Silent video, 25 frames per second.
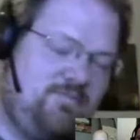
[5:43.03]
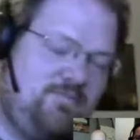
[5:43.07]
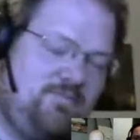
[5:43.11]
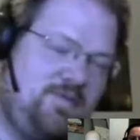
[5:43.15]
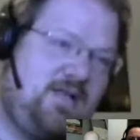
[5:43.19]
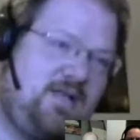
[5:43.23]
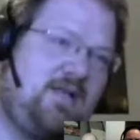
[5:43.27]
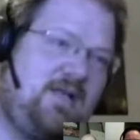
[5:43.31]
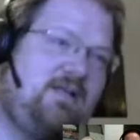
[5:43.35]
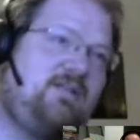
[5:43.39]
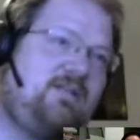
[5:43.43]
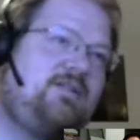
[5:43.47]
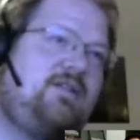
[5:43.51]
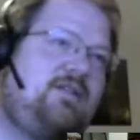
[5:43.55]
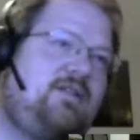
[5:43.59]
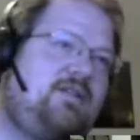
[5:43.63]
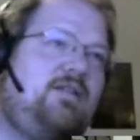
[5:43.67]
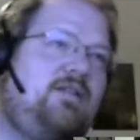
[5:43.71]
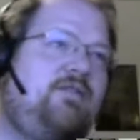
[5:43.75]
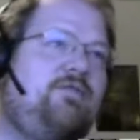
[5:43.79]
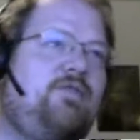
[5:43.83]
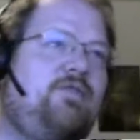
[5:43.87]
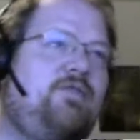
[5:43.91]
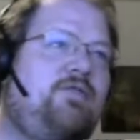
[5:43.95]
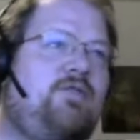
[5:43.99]

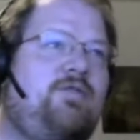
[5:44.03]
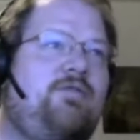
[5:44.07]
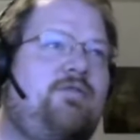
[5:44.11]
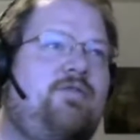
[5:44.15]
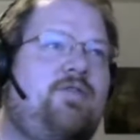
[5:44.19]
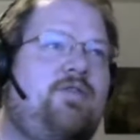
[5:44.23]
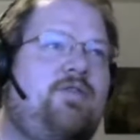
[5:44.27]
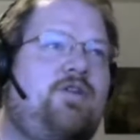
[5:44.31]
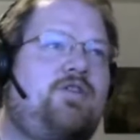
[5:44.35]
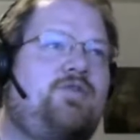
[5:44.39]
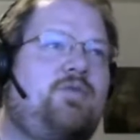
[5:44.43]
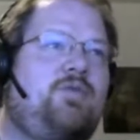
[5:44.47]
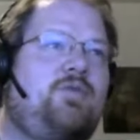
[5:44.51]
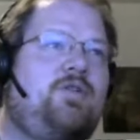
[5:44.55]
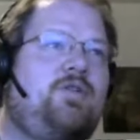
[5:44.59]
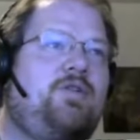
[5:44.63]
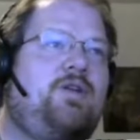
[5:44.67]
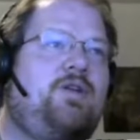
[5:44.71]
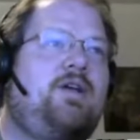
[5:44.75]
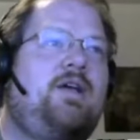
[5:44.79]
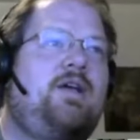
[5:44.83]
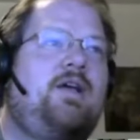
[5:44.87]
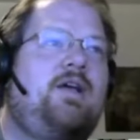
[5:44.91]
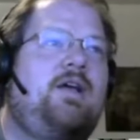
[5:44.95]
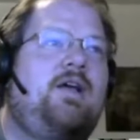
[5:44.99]
stylistically for Dungeon
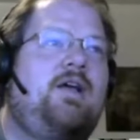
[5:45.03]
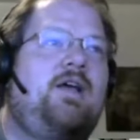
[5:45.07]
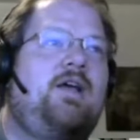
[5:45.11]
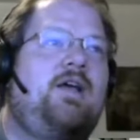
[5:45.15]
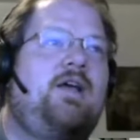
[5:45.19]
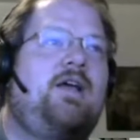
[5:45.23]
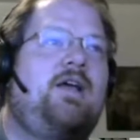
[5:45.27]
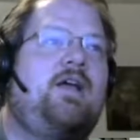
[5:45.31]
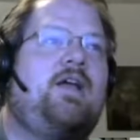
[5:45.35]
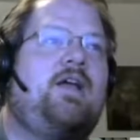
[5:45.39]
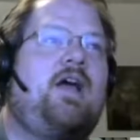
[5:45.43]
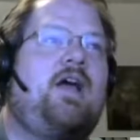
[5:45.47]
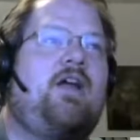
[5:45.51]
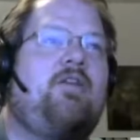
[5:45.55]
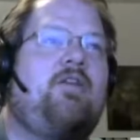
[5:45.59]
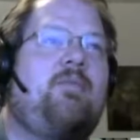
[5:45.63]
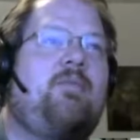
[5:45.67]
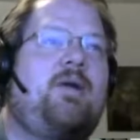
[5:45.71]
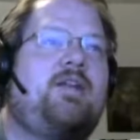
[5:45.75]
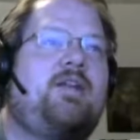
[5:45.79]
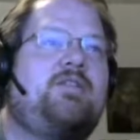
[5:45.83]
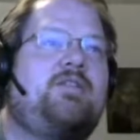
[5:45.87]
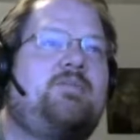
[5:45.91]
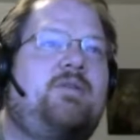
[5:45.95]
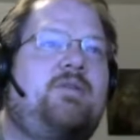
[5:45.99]
World. It kind of
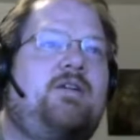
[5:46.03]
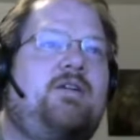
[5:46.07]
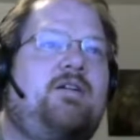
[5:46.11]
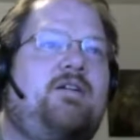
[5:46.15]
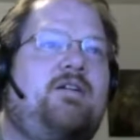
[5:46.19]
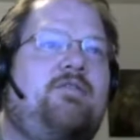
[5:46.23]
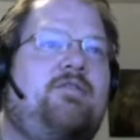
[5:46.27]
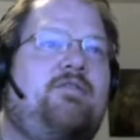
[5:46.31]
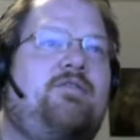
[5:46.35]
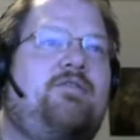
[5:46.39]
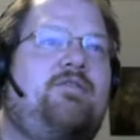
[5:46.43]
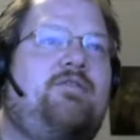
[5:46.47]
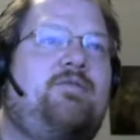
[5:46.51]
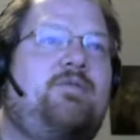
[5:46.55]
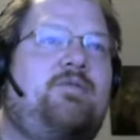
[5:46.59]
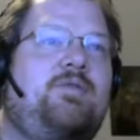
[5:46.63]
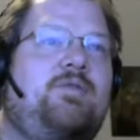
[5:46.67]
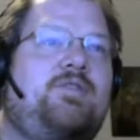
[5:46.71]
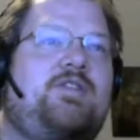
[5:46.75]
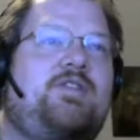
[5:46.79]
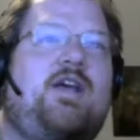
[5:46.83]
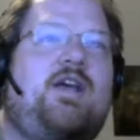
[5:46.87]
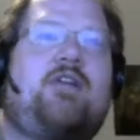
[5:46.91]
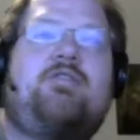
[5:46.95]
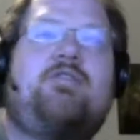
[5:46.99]
reminds me of
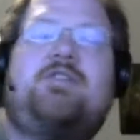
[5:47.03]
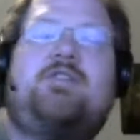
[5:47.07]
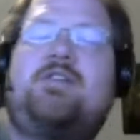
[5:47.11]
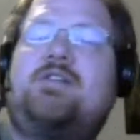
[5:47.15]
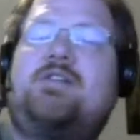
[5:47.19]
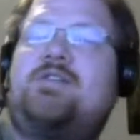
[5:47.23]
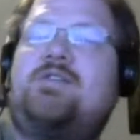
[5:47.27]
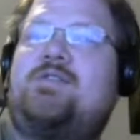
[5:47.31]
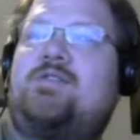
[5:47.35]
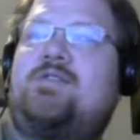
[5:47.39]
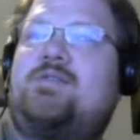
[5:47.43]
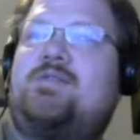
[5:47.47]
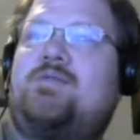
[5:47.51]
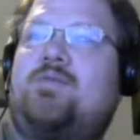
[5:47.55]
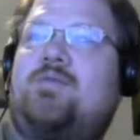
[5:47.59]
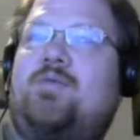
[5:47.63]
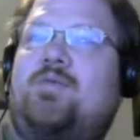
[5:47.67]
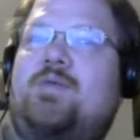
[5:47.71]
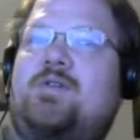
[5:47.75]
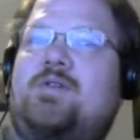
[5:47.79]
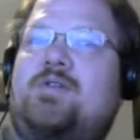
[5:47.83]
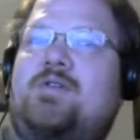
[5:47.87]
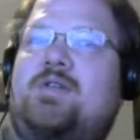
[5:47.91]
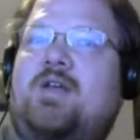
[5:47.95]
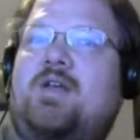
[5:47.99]
when Socrates
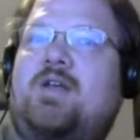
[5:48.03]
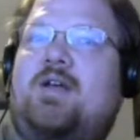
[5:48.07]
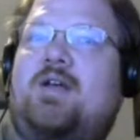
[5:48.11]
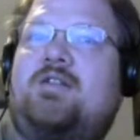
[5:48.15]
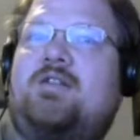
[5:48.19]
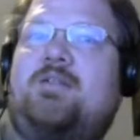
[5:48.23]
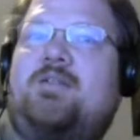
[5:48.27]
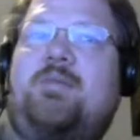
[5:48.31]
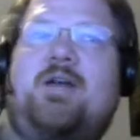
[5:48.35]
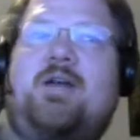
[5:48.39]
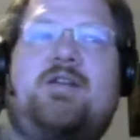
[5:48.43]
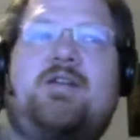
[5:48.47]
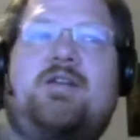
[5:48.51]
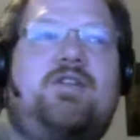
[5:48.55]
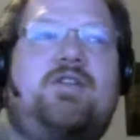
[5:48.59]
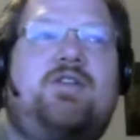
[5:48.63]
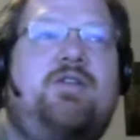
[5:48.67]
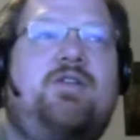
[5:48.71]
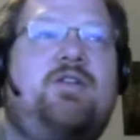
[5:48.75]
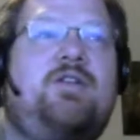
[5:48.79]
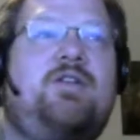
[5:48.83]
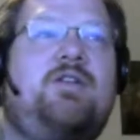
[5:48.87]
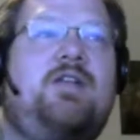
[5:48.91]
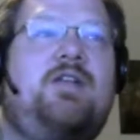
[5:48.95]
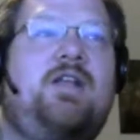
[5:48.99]
was to be
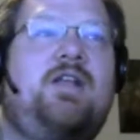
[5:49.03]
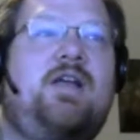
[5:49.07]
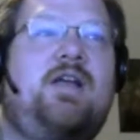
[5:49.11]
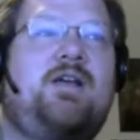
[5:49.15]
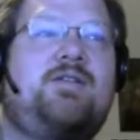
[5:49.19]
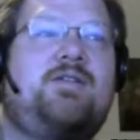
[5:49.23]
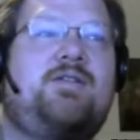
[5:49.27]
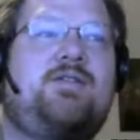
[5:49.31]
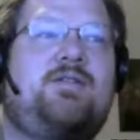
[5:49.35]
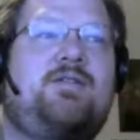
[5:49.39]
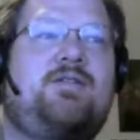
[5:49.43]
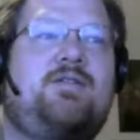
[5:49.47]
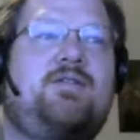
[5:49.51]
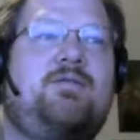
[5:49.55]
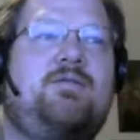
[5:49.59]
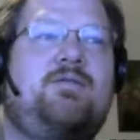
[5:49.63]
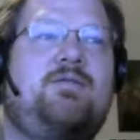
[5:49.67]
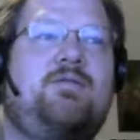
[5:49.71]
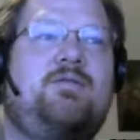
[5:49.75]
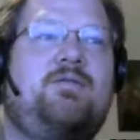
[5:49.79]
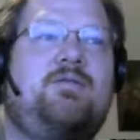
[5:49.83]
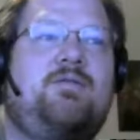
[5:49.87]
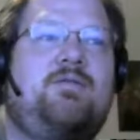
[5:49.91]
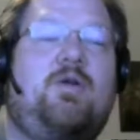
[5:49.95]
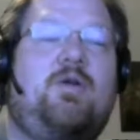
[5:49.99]
executed. He asked,
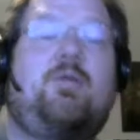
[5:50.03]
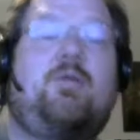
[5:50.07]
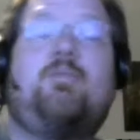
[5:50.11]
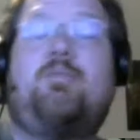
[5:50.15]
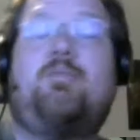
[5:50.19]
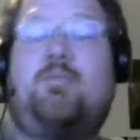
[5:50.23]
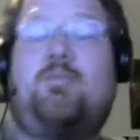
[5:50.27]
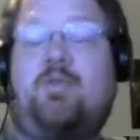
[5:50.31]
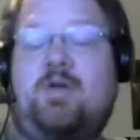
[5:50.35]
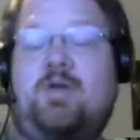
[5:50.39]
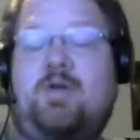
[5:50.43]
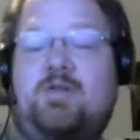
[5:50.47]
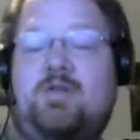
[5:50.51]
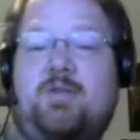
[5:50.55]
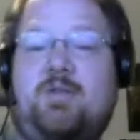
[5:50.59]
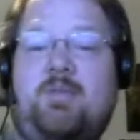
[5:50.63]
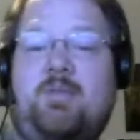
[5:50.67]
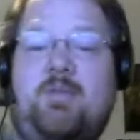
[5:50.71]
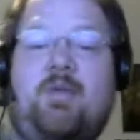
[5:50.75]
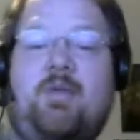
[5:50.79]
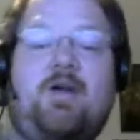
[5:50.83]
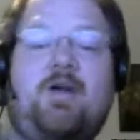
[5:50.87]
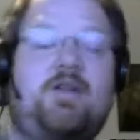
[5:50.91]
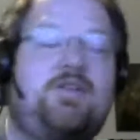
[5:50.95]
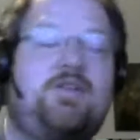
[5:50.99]
or when he's going
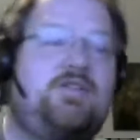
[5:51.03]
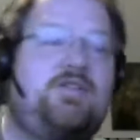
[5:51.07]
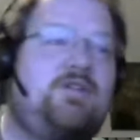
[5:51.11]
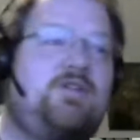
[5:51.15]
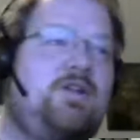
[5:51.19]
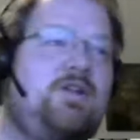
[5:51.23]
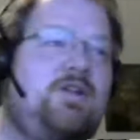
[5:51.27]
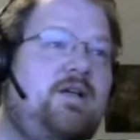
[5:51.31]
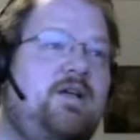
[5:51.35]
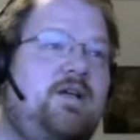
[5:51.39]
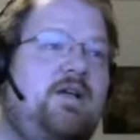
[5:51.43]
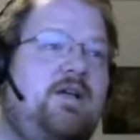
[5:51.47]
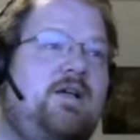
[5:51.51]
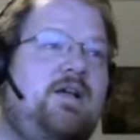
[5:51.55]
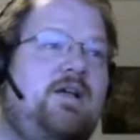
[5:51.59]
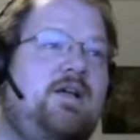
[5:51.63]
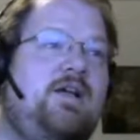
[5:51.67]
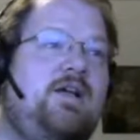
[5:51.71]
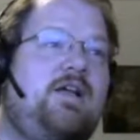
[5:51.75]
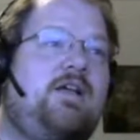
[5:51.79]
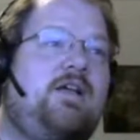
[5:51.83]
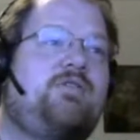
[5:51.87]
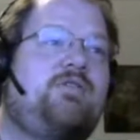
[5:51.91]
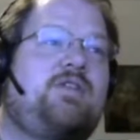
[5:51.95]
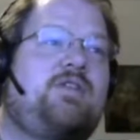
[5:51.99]
to be punished,
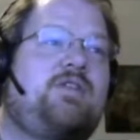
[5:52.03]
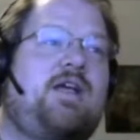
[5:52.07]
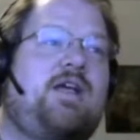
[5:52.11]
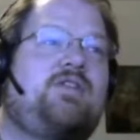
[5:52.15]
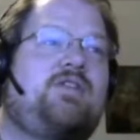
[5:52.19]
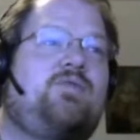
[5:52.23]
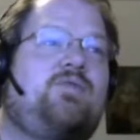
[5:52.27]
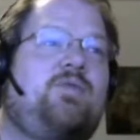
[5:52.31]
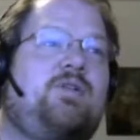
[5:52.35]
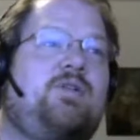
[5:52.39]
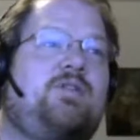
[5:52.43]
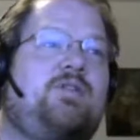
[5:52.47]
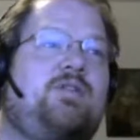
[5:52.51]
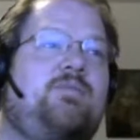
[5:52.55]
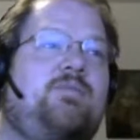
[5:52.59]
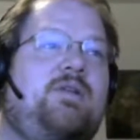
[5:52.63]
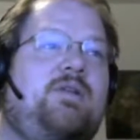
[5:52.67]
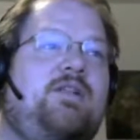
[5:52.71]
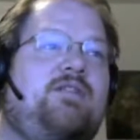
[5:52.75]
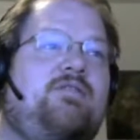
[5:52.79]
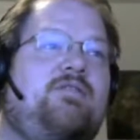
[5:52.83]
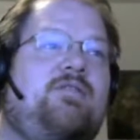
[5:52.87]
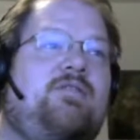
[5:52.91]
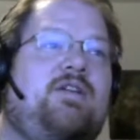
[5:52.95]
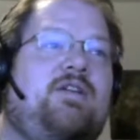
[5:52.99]
he was asked what his
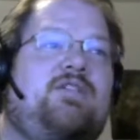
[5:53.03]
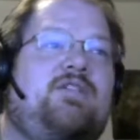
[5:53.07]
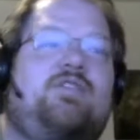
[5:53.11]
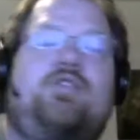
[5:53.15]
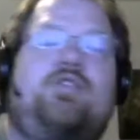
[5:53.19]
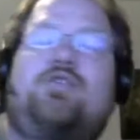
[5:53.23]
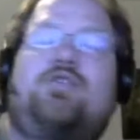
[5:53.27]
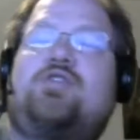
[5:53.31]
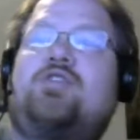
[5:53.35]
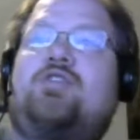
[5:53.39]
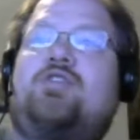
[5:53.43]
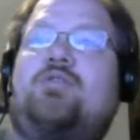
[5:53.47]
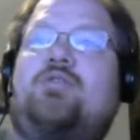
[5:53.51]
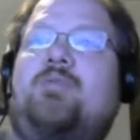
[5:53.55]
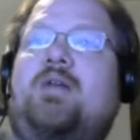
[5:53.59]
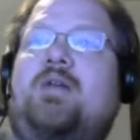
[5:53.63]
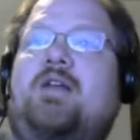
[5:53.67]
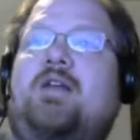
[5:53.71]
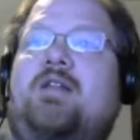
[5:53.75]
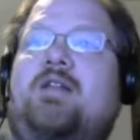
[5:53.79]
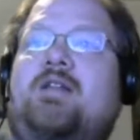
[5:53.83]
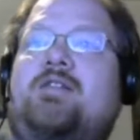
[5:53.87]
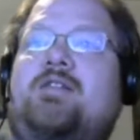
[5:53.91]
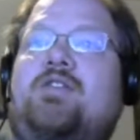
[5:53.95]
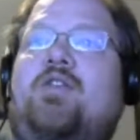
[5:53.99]
means of execution should be,
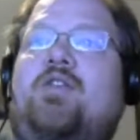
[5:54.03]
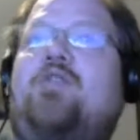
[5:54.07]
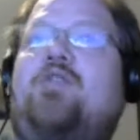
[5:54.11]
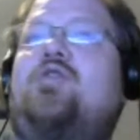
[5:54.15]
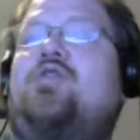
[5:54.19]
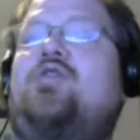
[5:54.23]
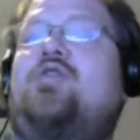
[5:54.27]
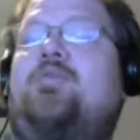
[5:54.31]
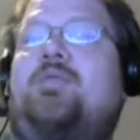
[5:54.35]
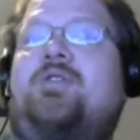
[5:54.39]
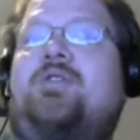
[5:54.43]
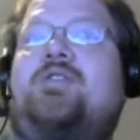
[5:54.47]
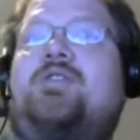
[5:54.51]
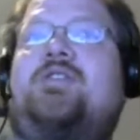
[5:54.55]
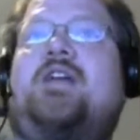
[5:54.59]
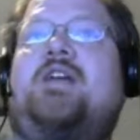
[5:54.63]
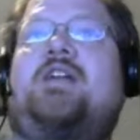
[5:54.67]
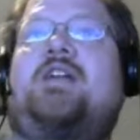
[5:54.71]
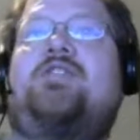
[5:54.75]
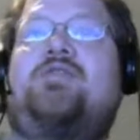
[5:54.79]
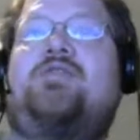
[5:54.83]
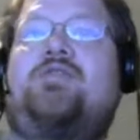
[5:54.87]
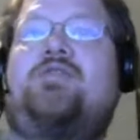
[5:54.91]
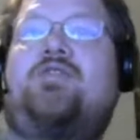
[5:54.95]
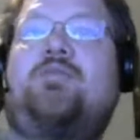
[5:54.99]
and they said, "Oh, you should build
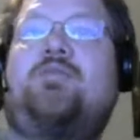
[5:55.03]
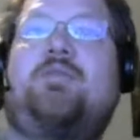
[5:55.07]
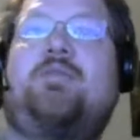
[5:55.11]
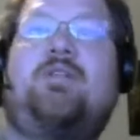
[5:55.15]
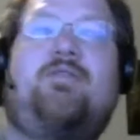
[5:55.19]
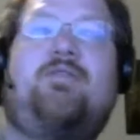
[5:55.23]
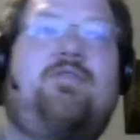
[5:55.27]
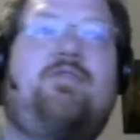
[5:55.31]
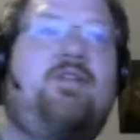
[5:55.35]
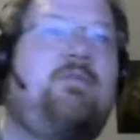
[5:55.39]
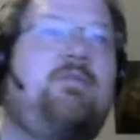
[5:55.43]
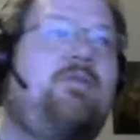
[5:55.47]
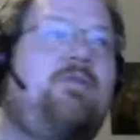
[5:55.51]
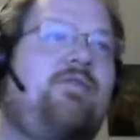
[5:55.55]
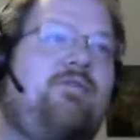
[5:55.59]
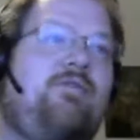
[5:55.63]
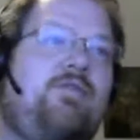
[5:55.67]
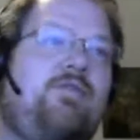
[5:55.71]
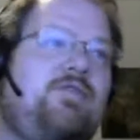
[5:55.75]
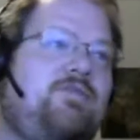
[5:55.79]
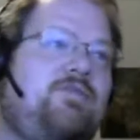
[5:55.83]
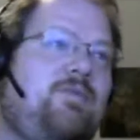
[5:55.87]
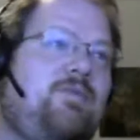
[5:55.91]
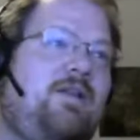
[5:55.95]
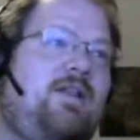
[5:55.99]
statues to me and feed me
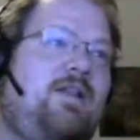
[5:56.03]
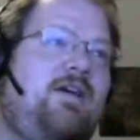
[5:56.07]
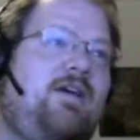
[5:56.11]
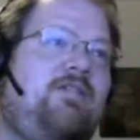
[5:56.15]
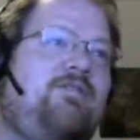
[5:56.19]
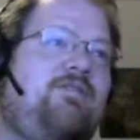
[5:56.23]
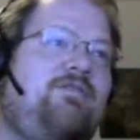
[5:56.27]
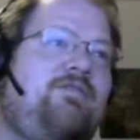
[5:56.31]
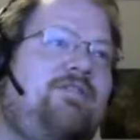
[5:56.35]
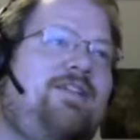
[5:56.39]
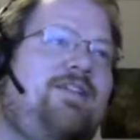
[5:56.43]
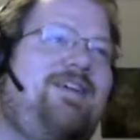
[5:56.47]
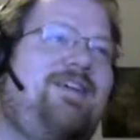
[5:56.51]
for the rest of my life."